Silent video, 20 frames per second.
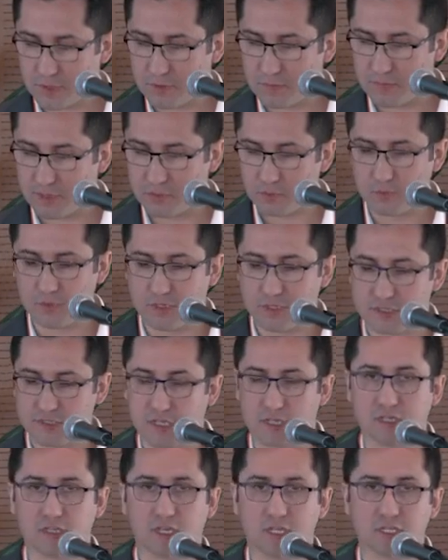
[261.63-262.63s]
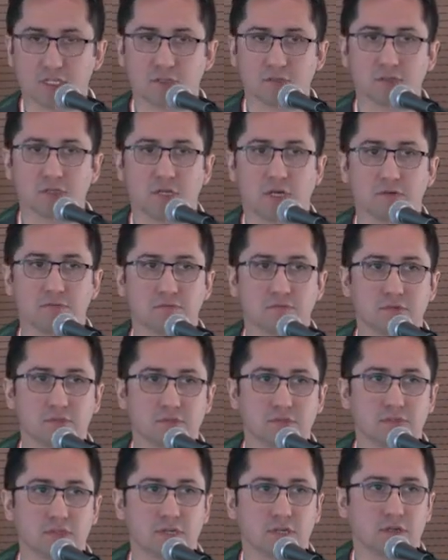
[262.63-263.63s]
But with the citation count,
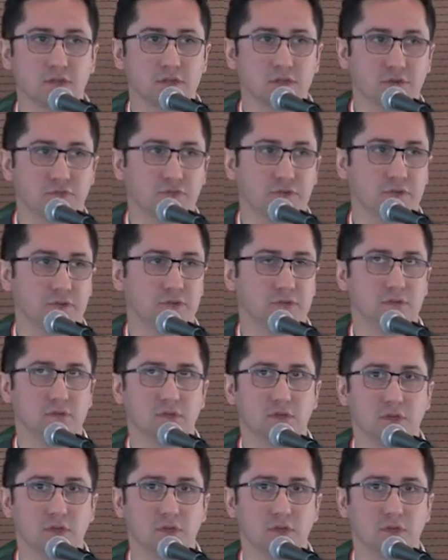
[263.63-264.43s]
it's a little different.